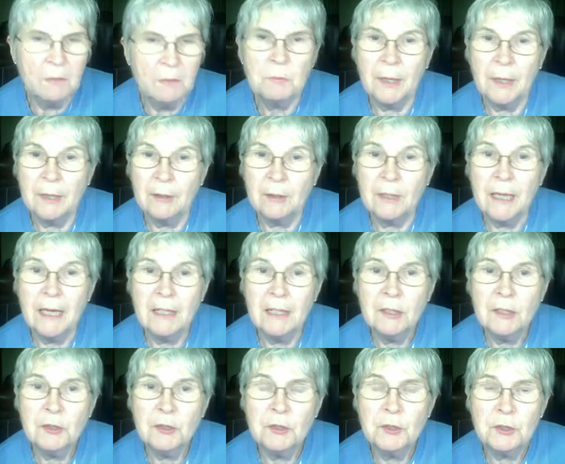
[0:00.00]
Prior
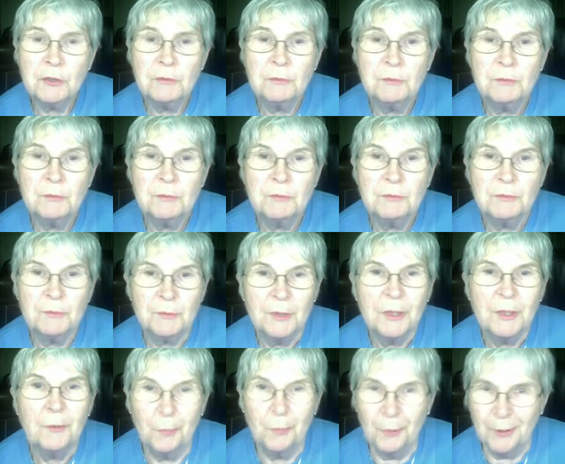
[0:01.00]
knowledge,
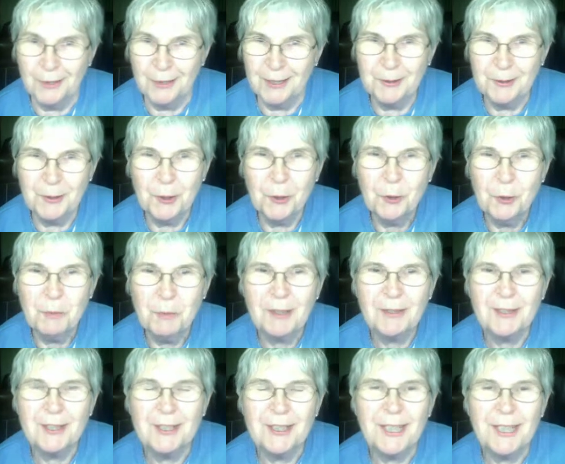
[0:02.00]
what do you know
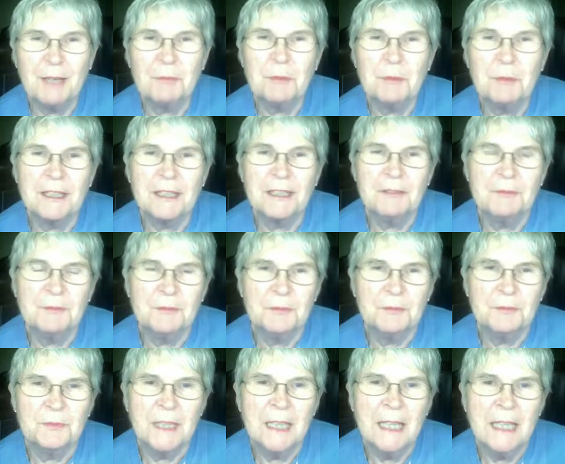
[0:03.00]
about the topic?
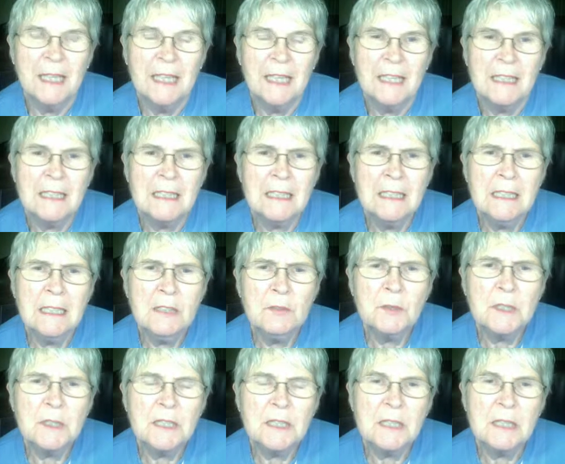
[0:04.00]
It's an
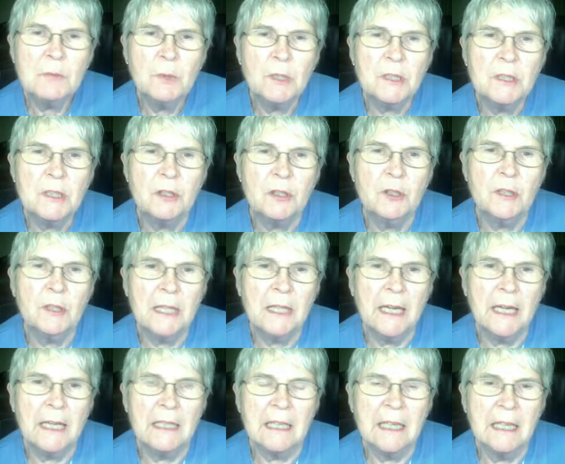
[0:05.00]
interesting one to look
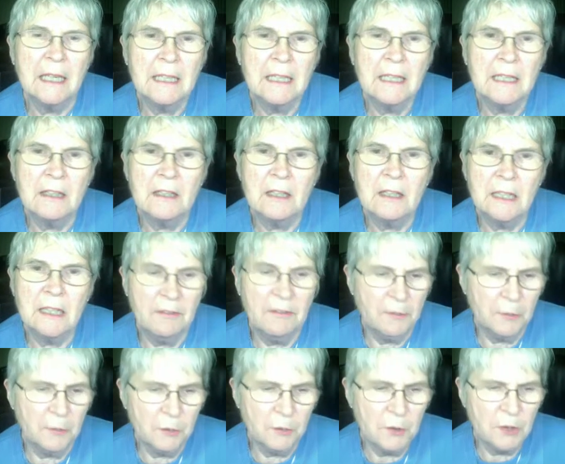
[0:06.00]
at, and the
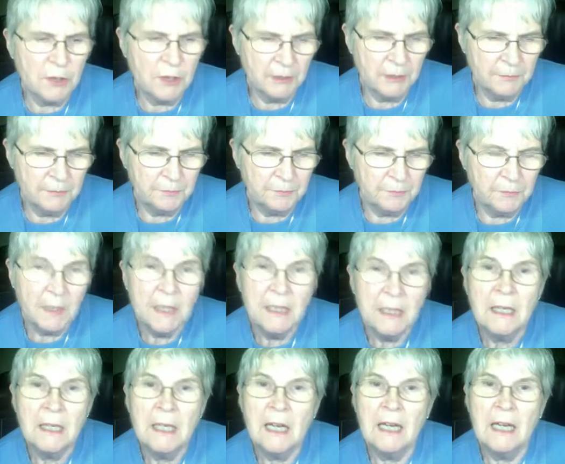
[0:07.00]
first
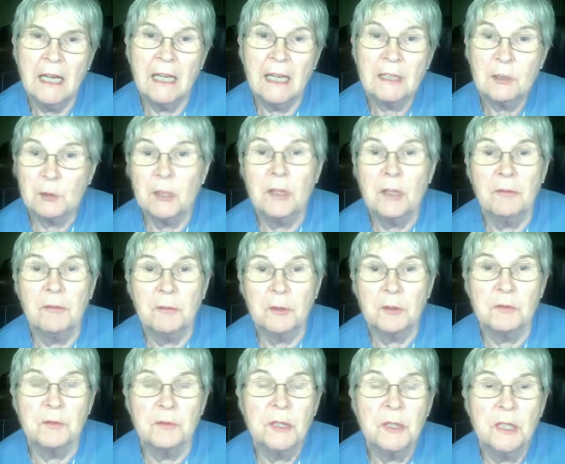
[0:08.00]

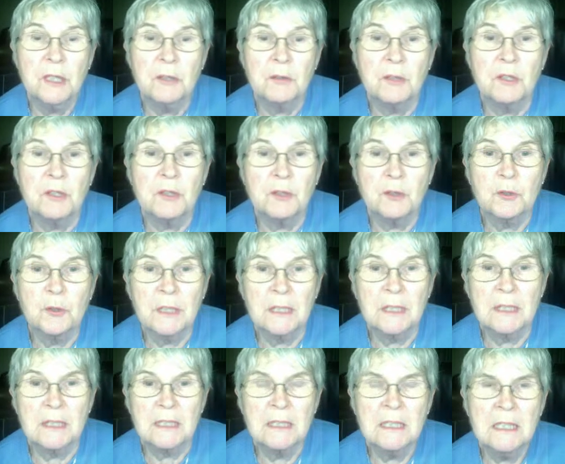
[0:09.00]
video that you're going
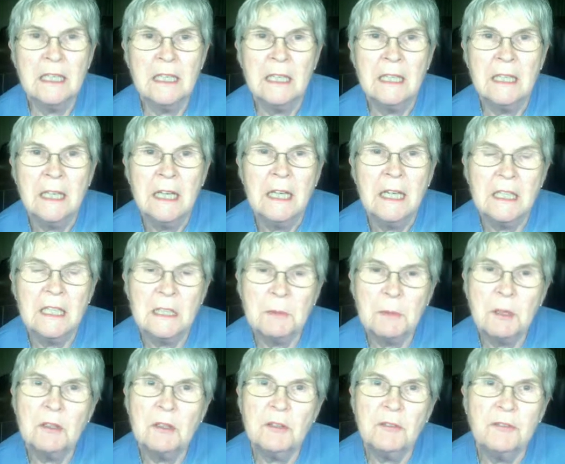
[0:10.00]
to see is
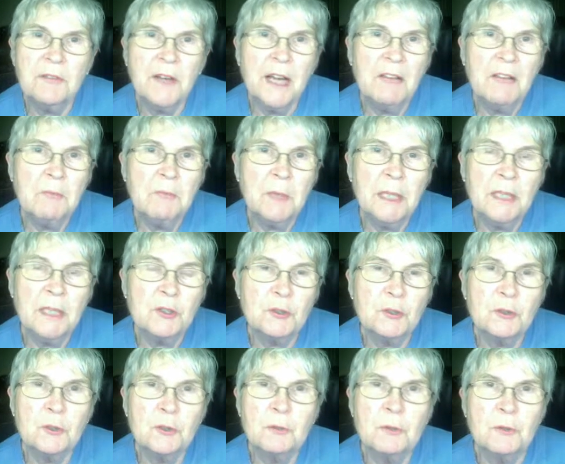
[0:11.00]
about the 5
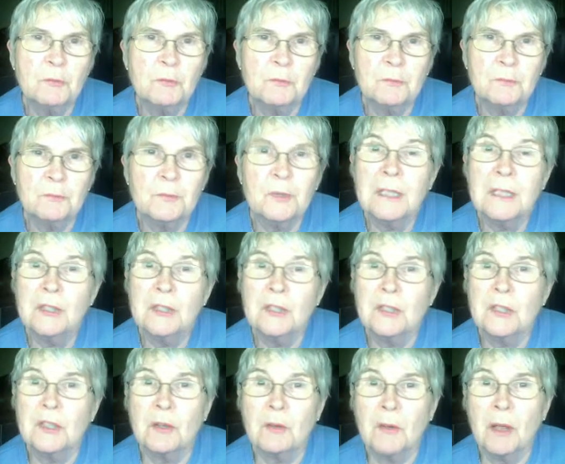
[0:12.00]
major
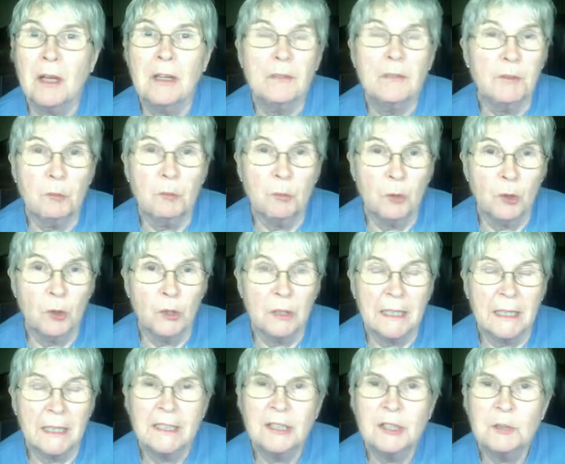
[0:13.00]
religions of the world.
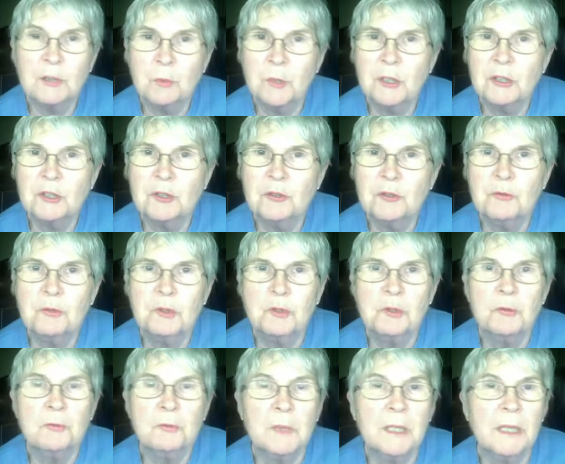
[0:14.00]
I just want you
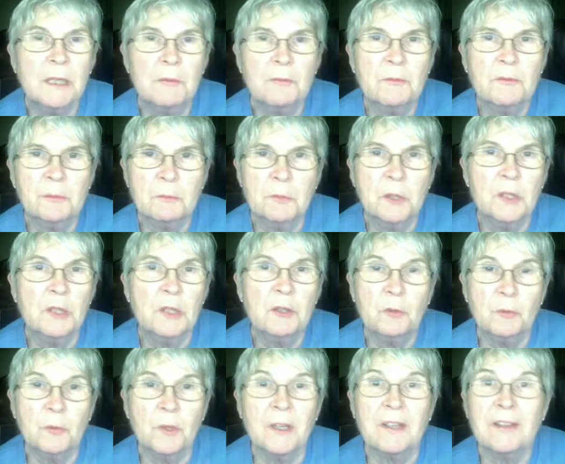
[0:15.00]
to become familiar
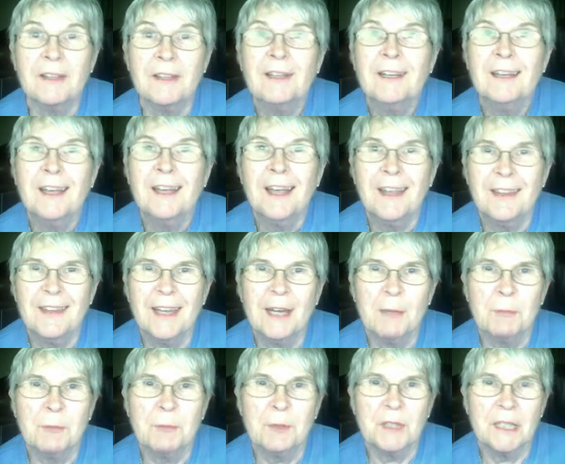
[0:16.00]
with
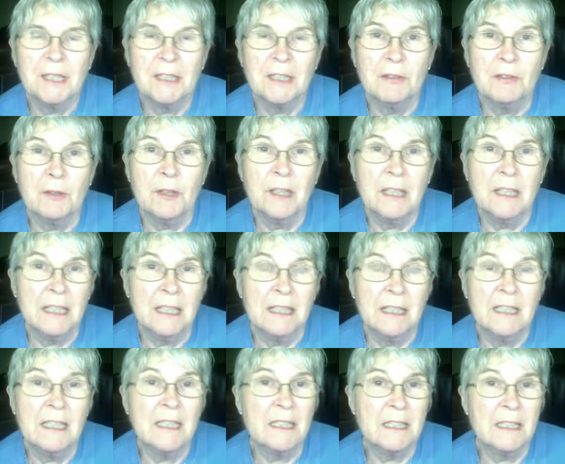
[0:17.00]
that particular thing.
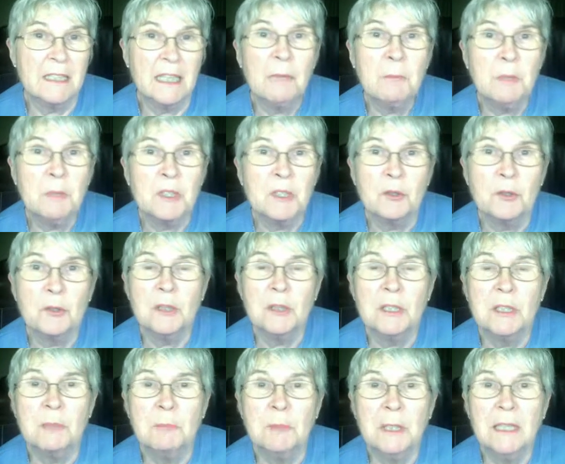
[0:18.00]
The assignments are going
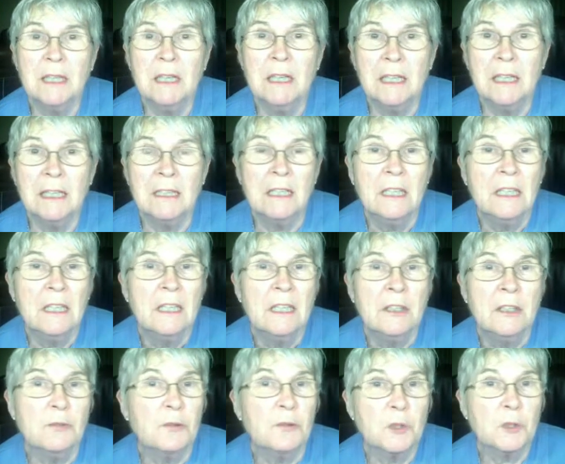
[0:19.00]
to be on,
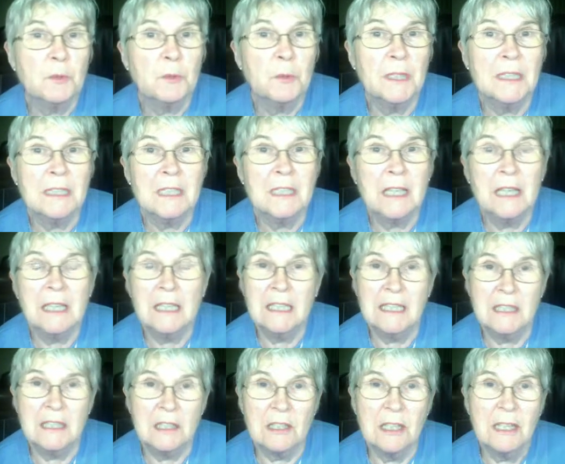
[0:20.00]
the first one is on
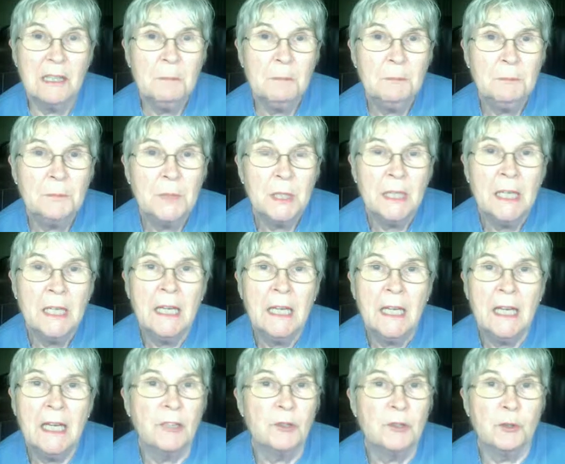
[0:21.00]
Islam,
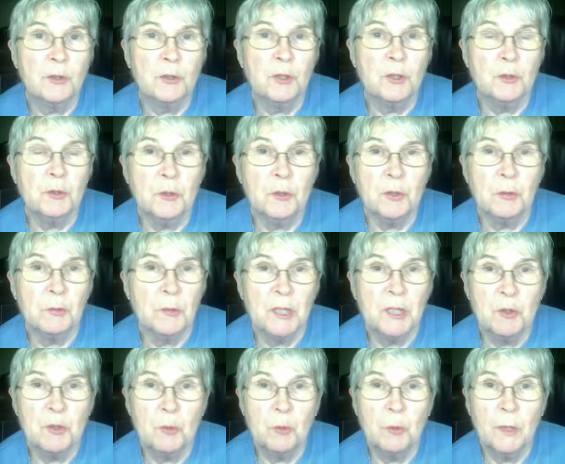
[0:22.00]
and you're going to do a
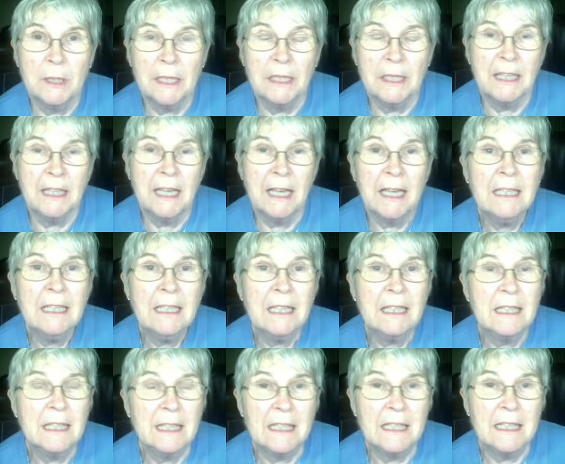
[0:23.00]
3-2-1 on that.
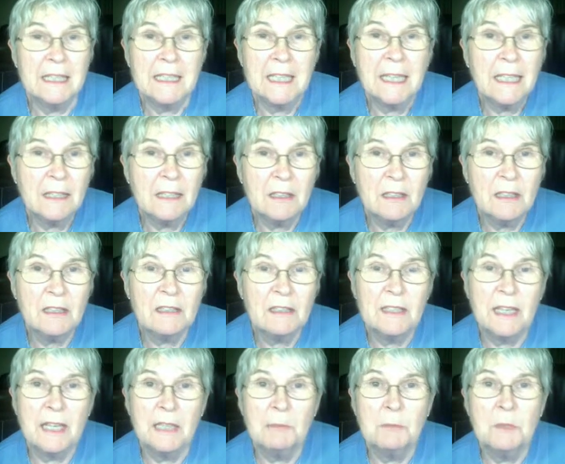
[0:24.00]
And then the second
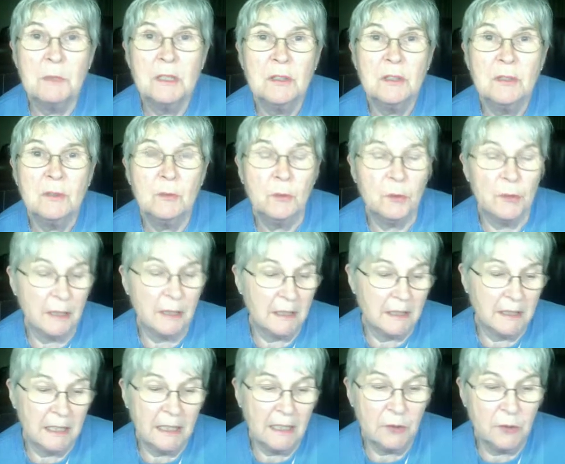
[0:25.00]
assignment, or
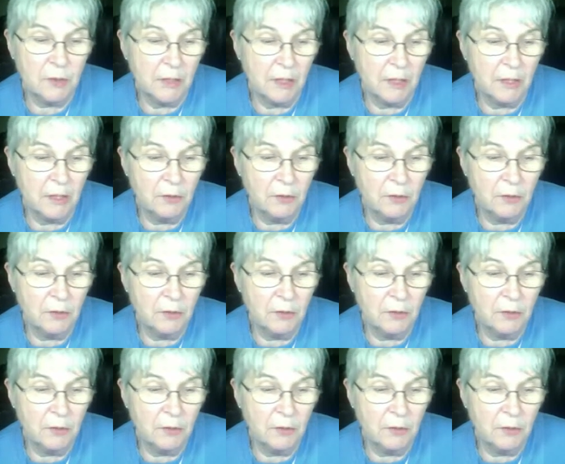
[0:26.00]
it's actually the